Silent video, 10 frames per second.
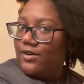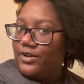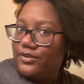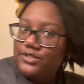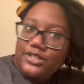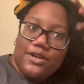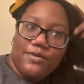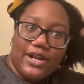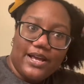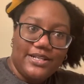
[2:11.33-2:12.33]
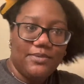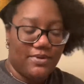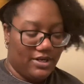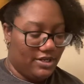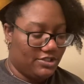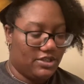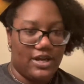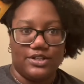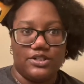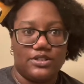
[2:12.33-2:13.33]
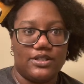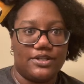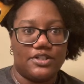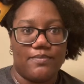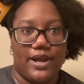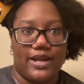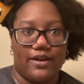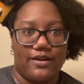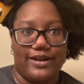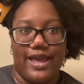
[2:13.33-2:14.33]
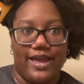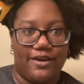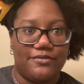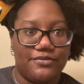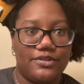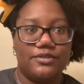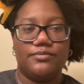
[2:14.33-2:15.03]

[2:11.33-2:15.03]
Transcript: Usually when I deep condition, I just section my hair in half.